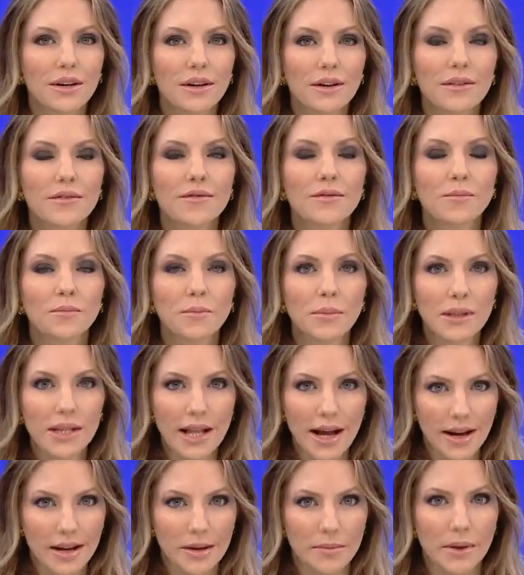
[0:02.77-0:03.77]
of
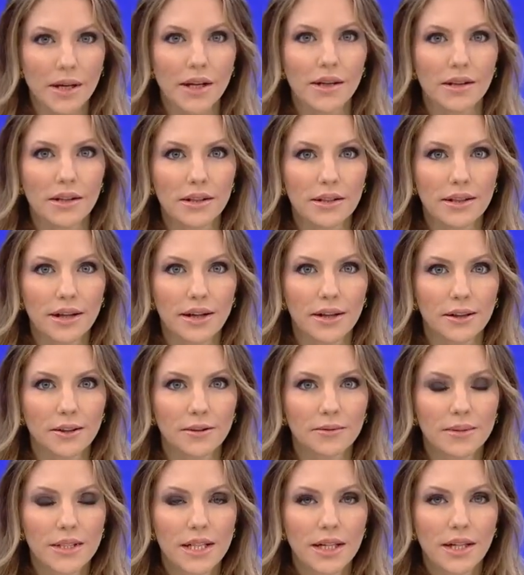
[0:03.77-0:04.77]
blackmail now.